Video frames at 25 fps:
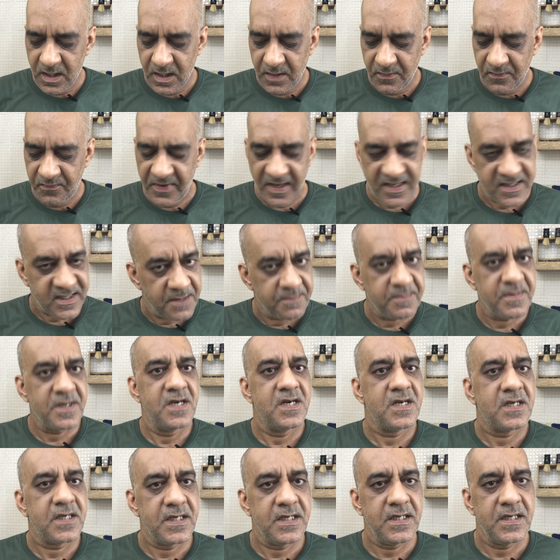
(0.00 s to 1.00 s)

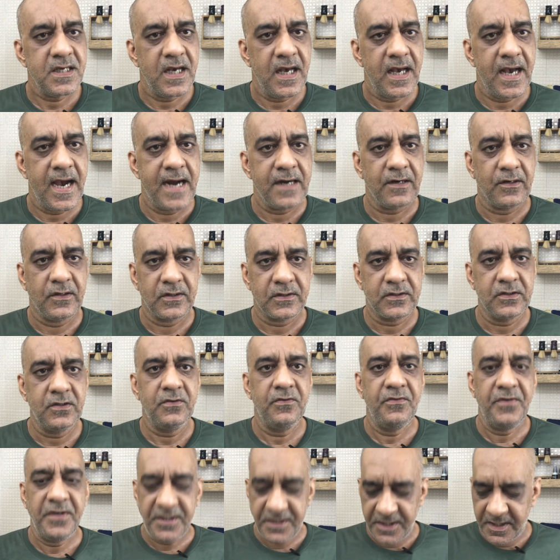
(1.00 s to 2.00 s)
flexibility and also
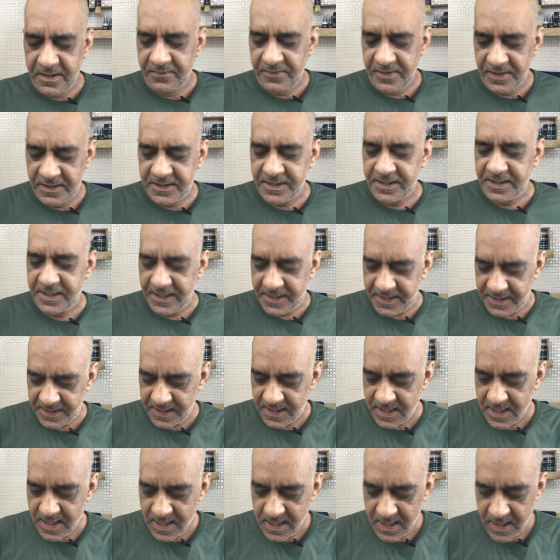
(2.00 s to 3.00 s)
rigidity.
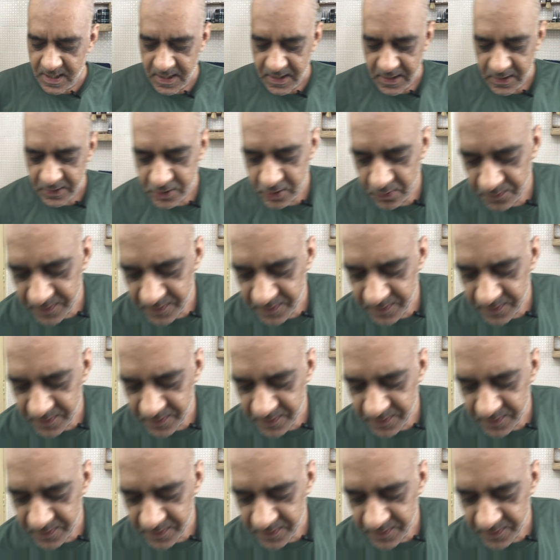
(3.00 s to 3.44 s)
So